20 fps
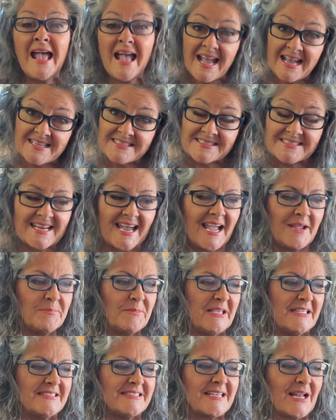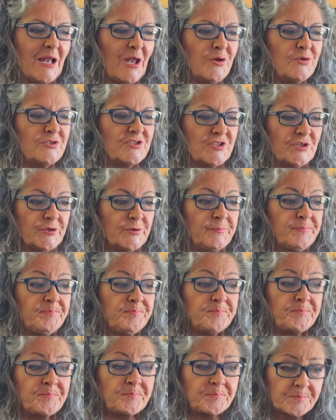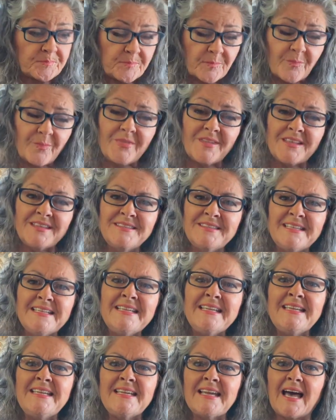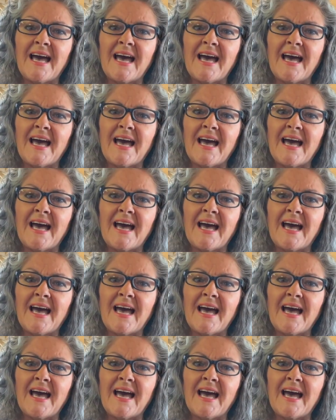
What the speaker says: as time gets closer. The